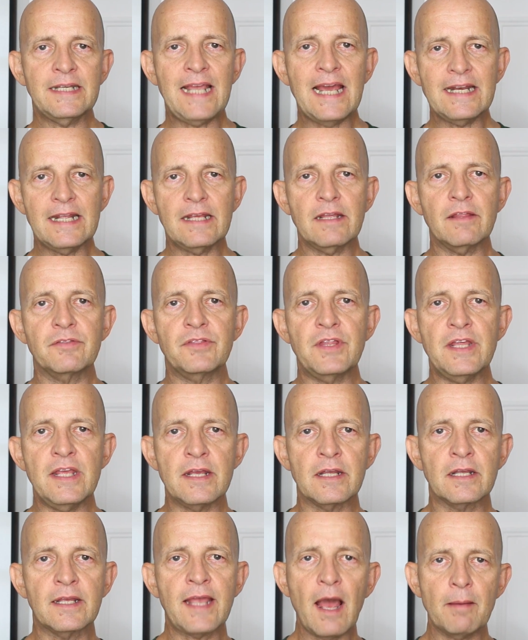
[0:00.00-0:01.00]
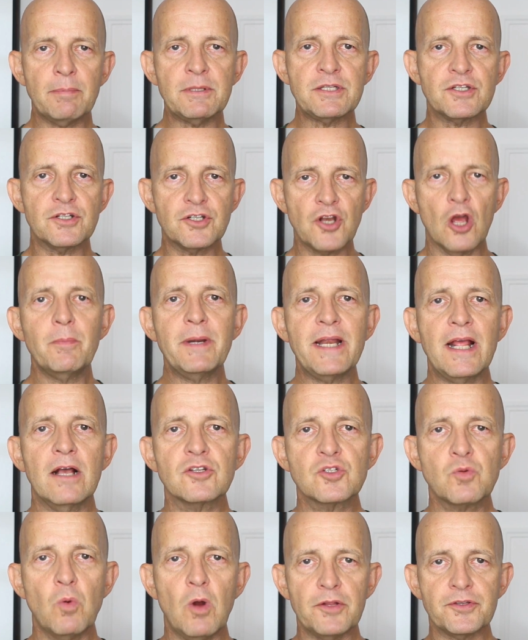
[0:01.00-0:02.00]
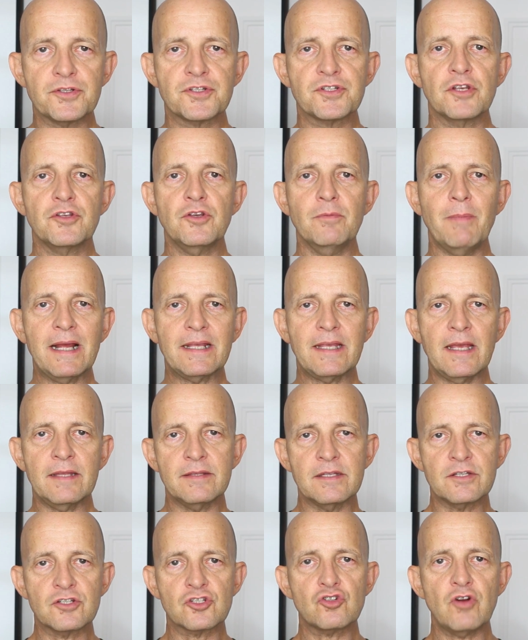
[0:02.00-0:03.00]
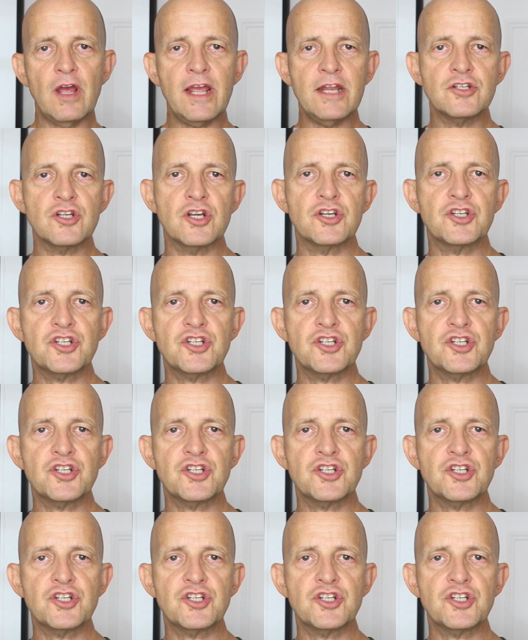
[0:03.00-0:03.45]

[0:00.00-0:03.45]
getting the cabins that nobody else wants. You might get the strange